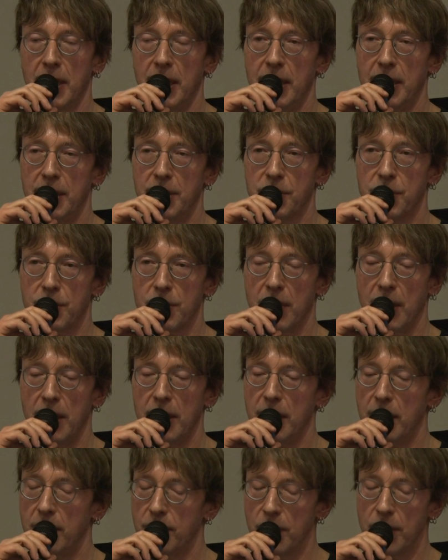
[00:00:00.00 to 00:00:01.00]
I had
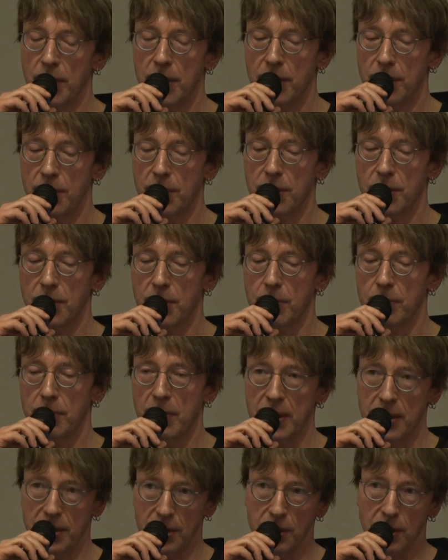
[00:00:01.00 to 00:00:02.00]
tried every other
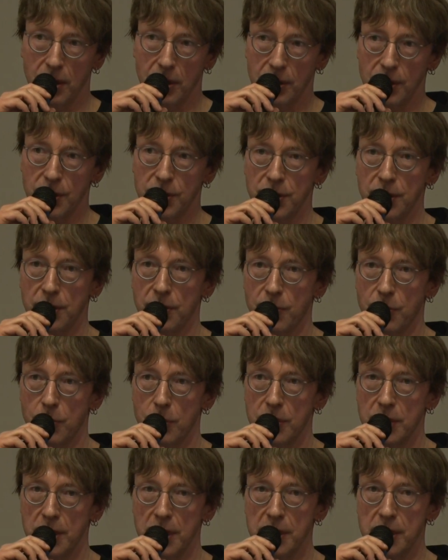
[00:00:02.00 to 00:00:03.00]
methodology
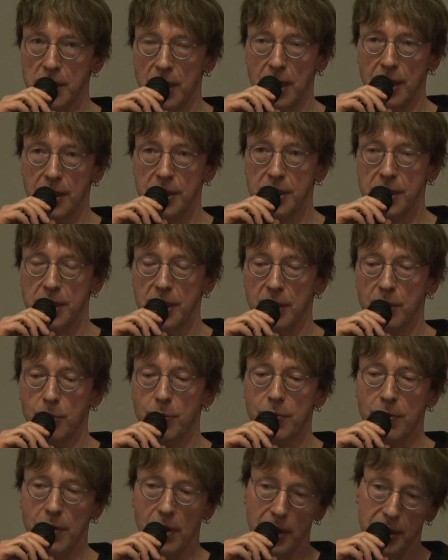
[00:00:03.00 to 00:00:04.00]
for
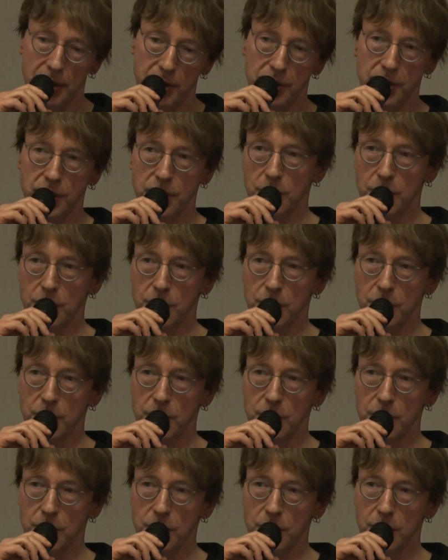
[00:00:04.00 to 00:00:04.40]
detoxing prior to